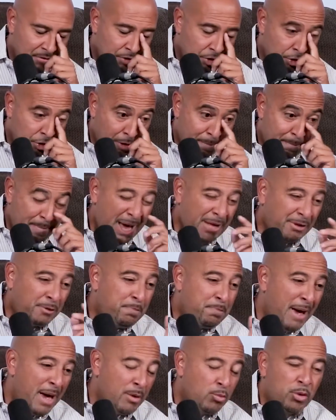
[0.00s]
Your best
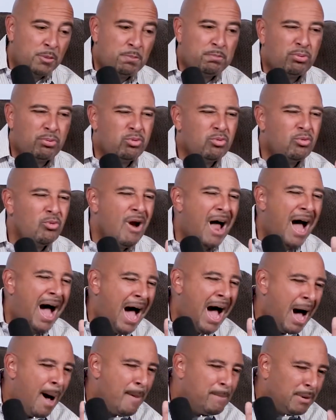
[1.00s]
bet would
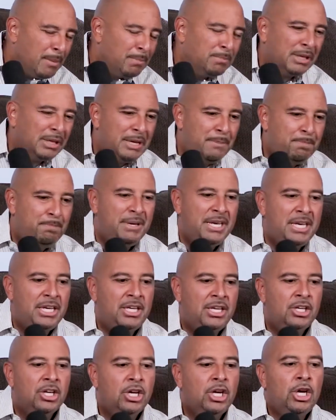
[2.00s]
probably
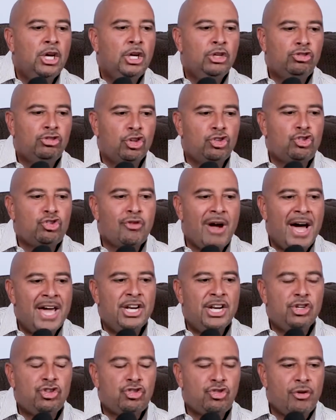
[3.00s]
be to try to
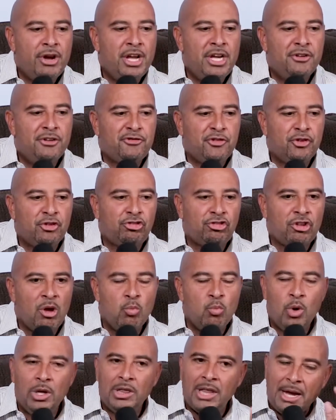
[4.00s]
trade for
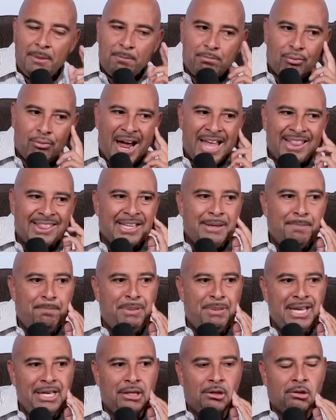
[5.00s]
someone like Bradley
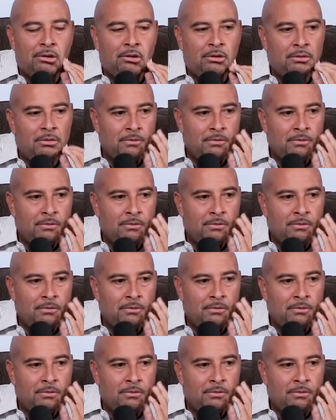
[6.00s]
Beal.